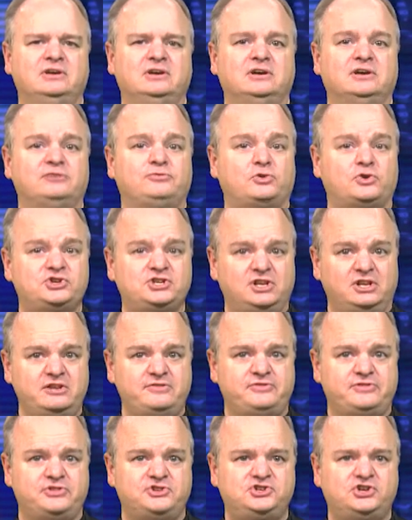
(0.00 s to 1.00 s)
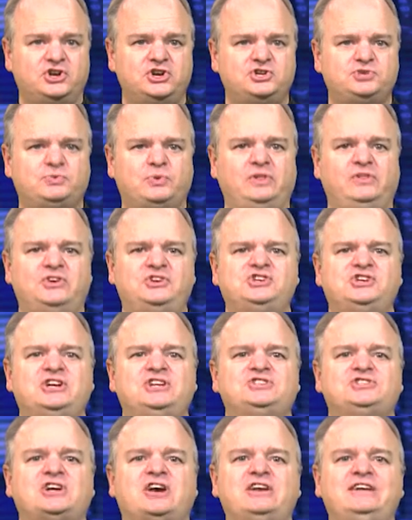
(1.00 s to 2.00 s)
Unfortunately for the church, religion
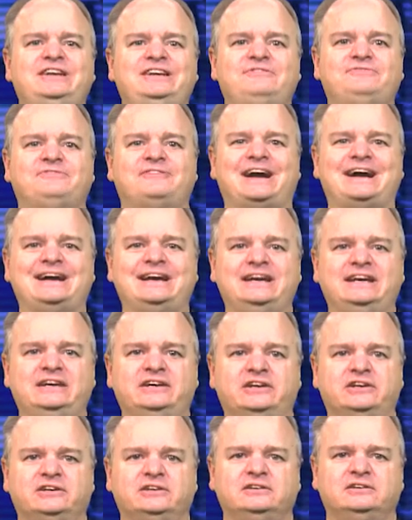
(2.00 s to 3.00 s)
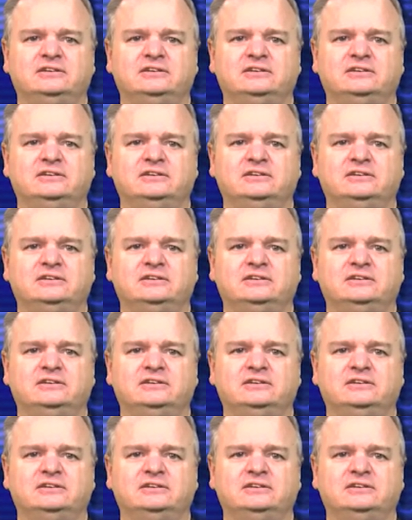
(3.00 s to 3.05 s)
is undefined,